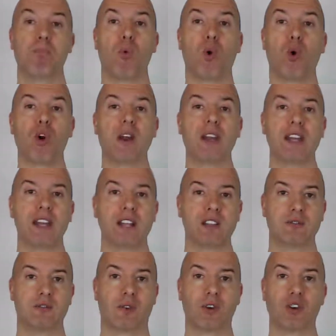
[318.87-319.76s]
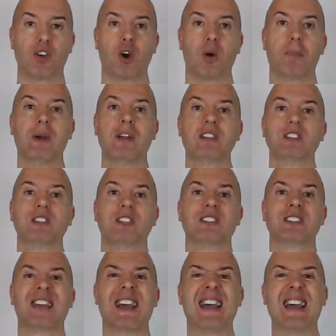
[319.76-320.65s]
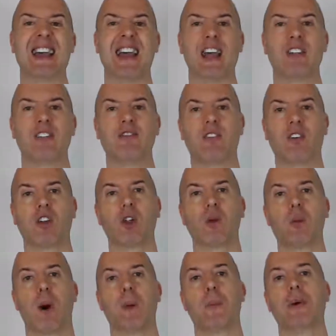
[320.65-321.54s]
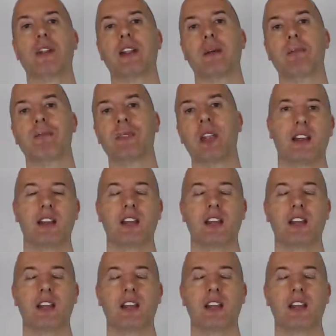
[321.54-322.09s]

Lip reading: more leads for your business and follow up with them.